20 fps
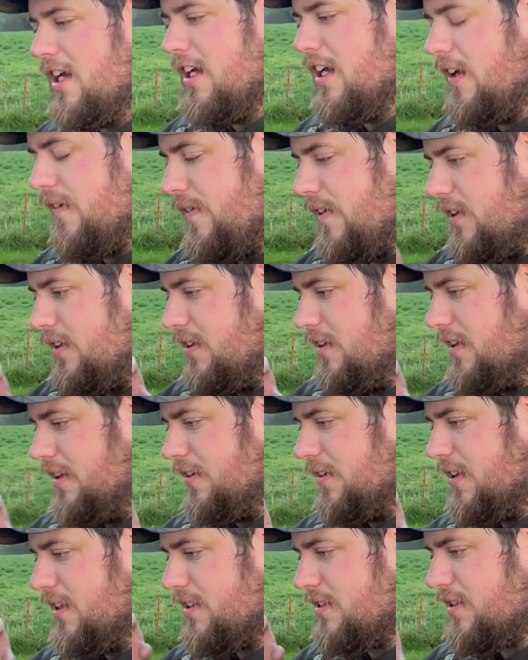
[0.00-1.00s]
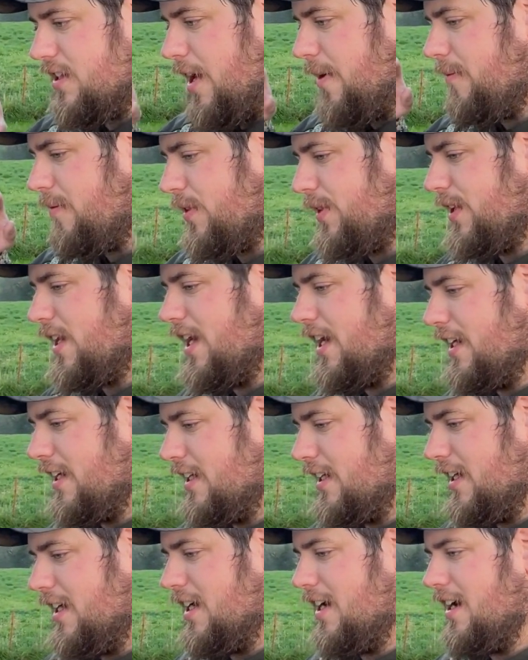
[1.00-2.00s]
if you do the same
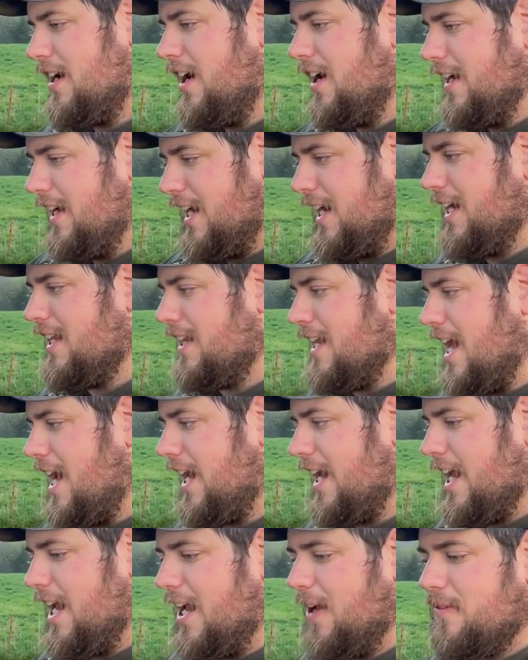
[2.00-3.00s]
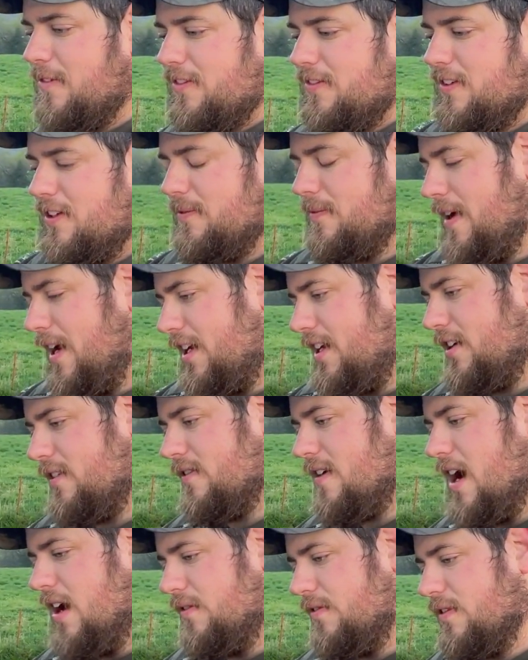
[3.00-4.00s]
thing in that game, if you make your
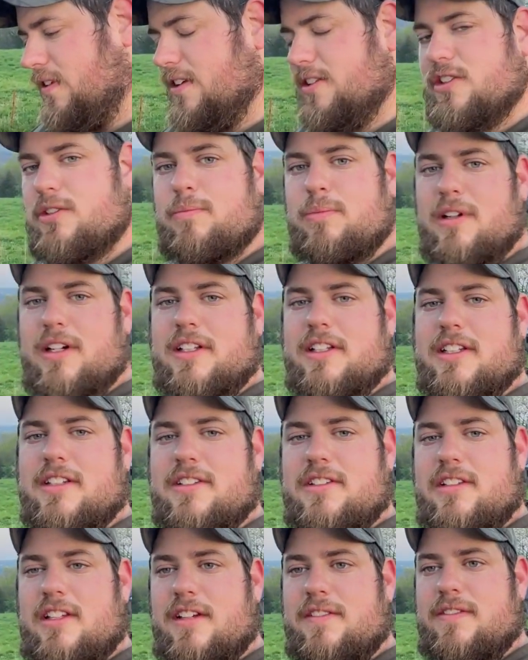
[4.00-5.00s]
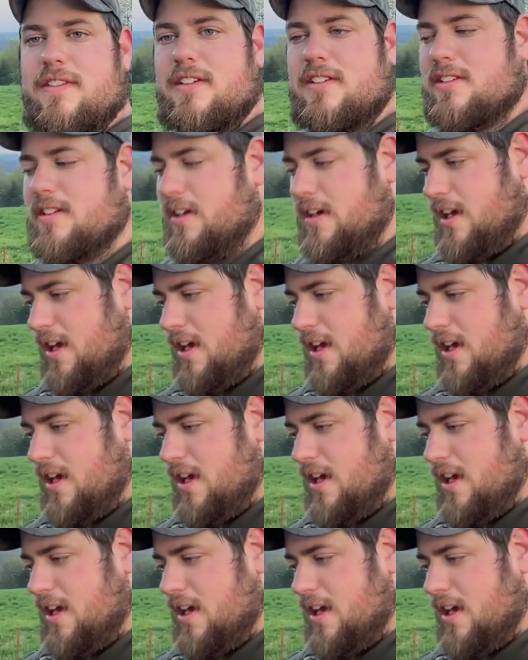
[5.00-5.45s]
right front spring the stiffest,